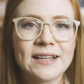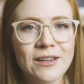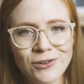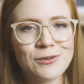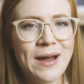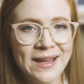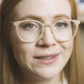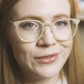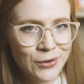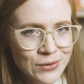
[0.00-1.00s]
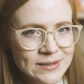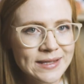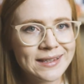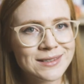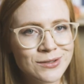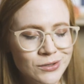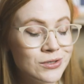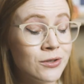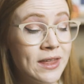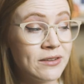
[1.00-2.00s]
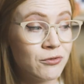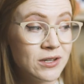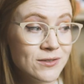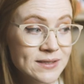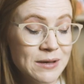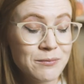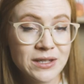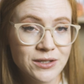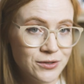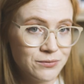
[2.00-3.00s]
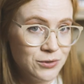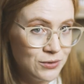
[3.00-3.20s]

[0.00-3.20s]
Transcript: Like if you're buying those, it's good to then reuse them in your